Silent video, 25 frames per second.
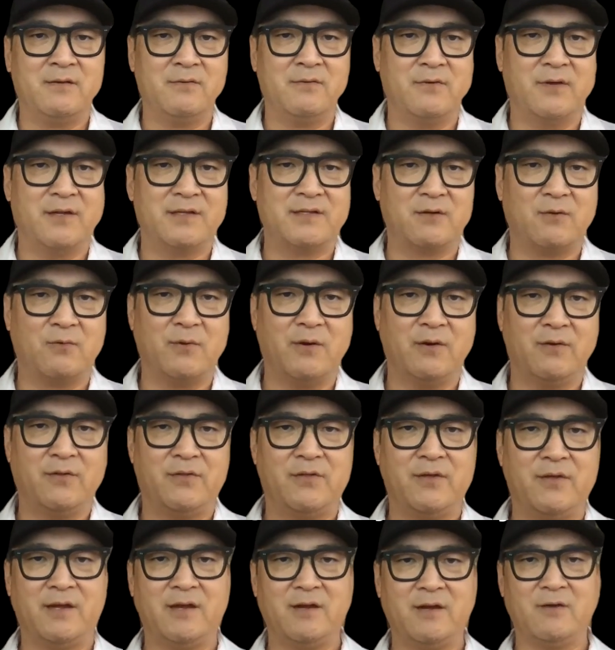Well, that's a weird
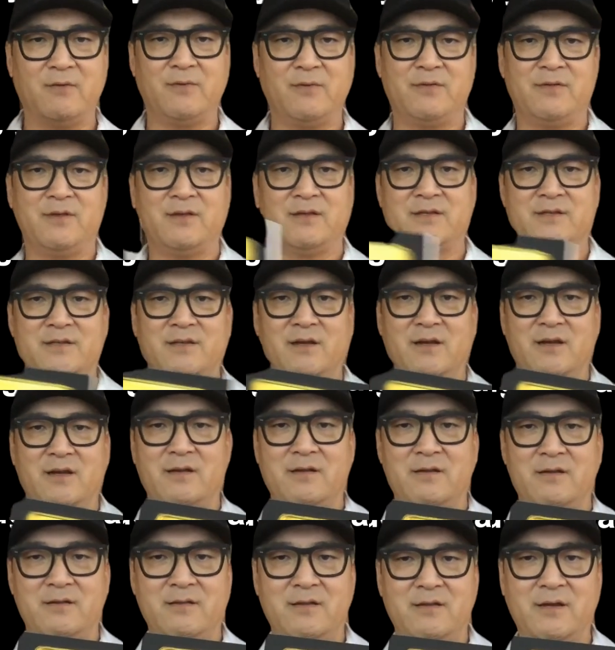thing here with this.
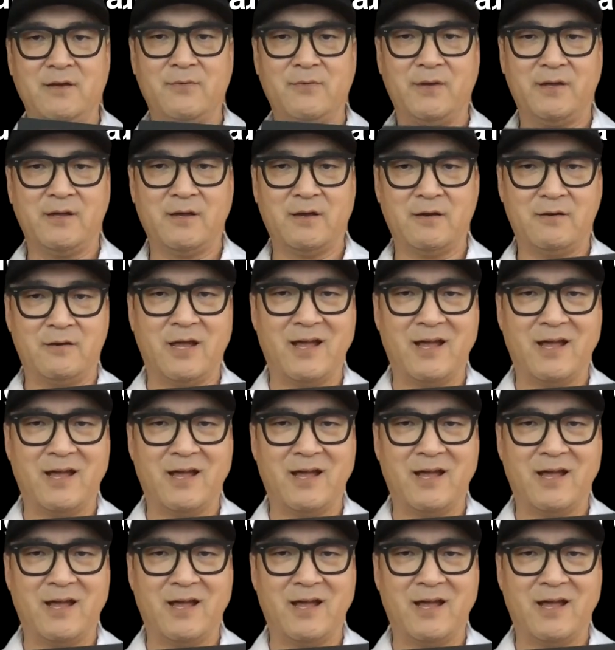There we go.